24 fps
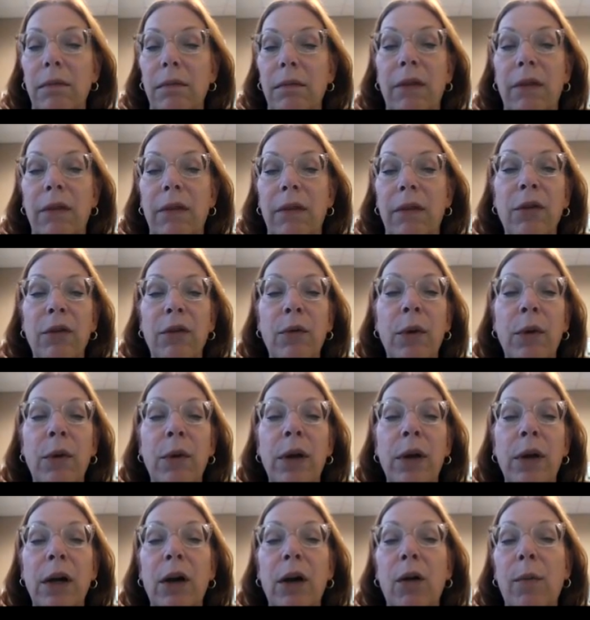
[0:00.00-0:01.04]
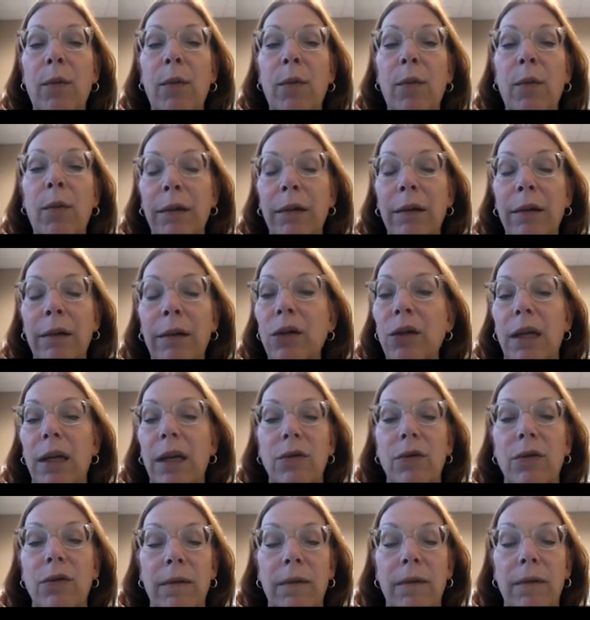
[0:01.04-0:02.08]
If you want to go back and make changes,
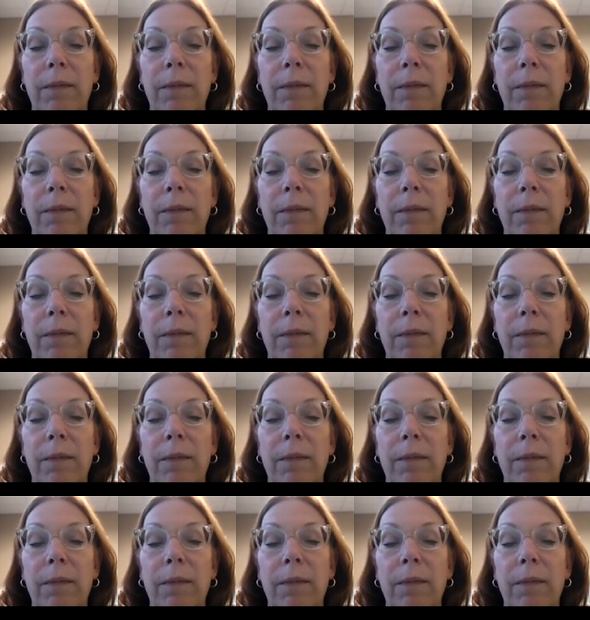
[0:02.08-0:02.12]
etc.